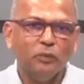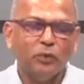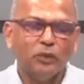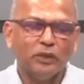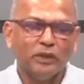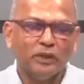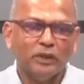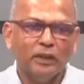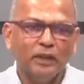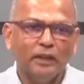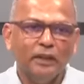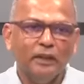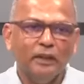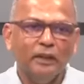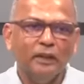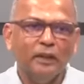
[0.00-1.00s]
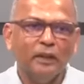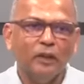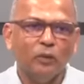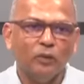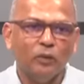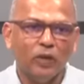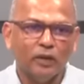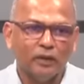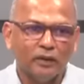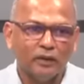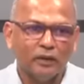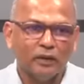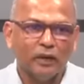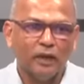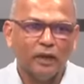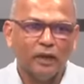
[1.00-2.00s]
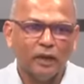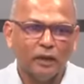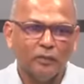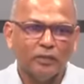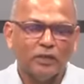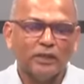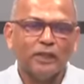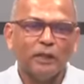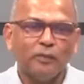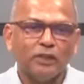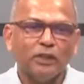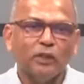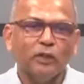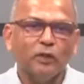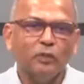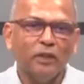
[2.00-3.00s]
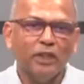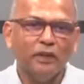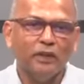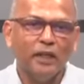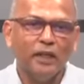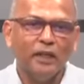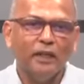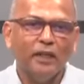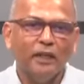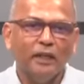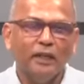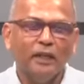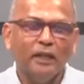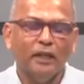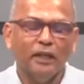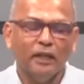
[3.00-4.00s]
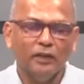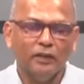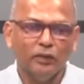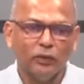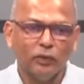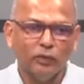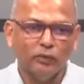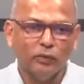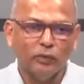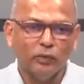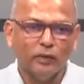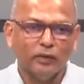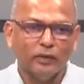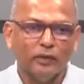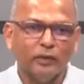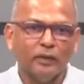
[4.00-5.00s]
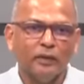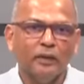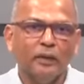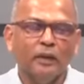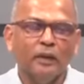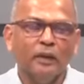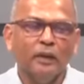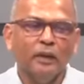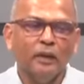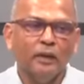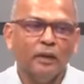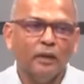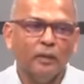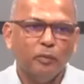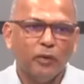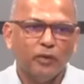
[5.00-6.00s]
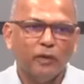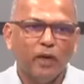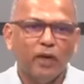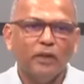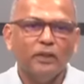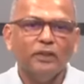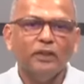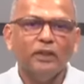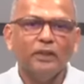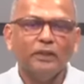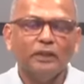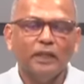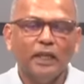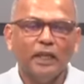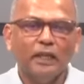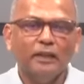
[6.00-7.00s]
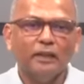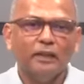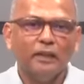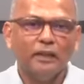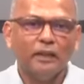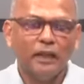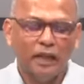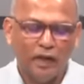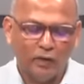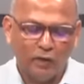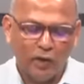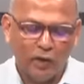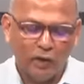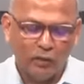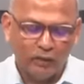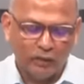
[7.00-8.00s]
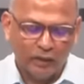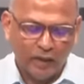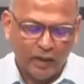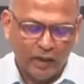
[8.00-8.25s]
proceed, what steps they would be taking, and so forth. The pathologist then, around